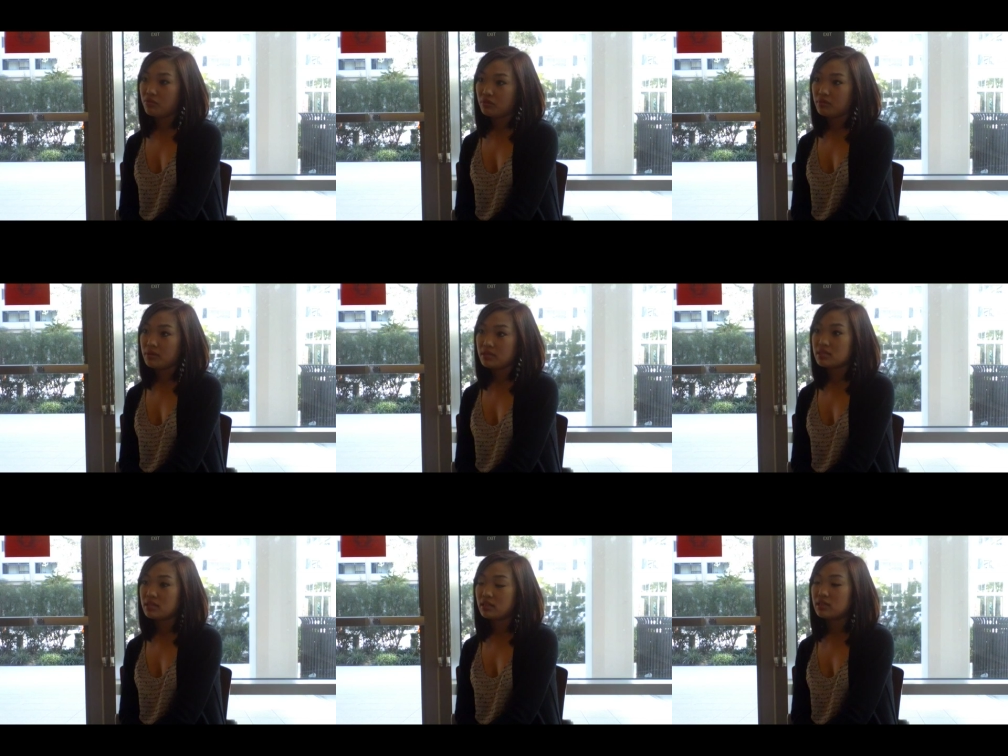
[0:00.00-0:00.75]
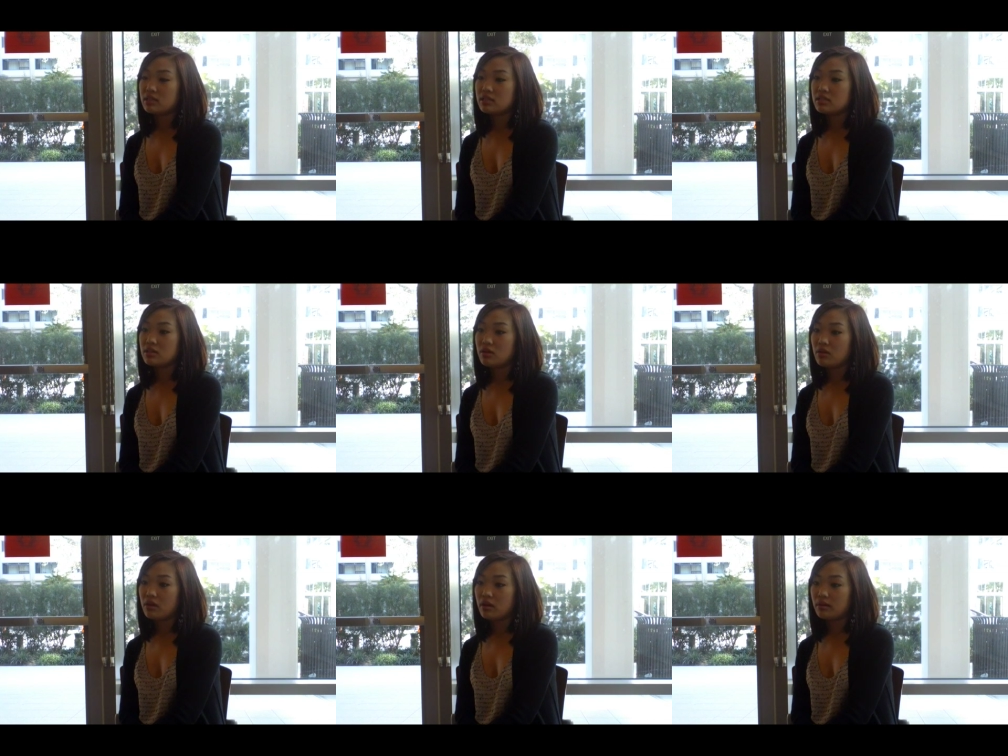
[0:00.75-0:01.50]
over basically. So
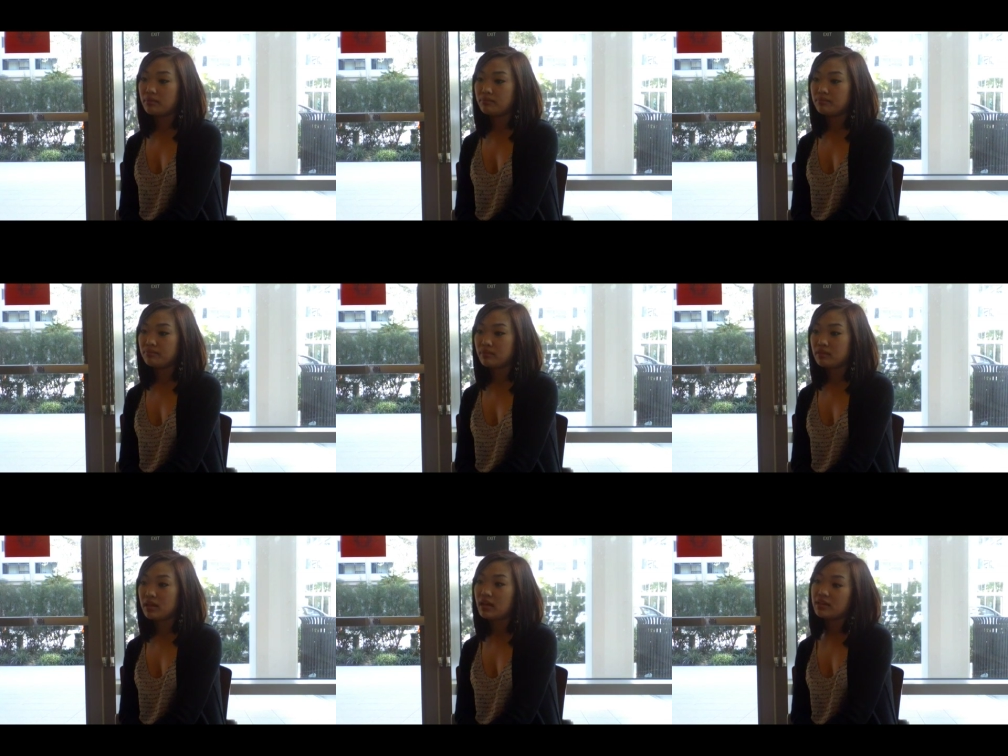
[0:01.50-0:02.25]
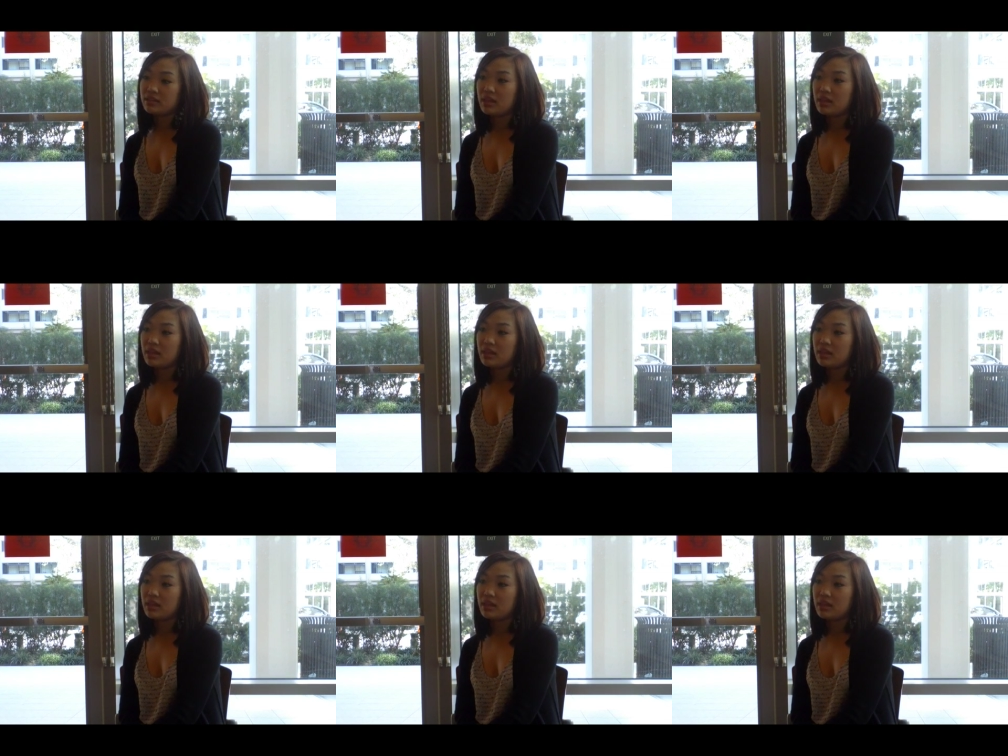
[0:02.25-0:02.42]
yeah.